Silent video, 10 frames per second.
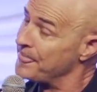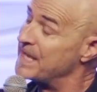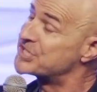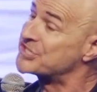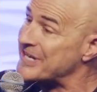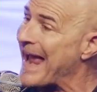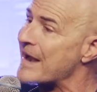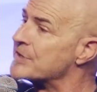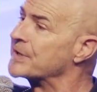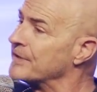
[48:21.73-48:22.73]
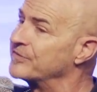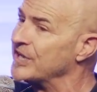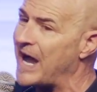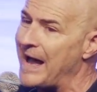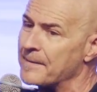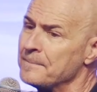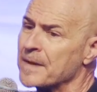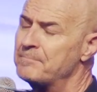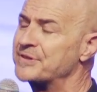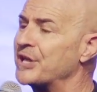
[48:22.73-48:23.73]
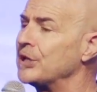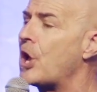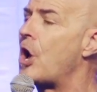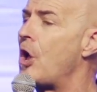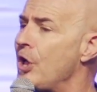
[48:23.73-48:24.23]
the standard of God, but the law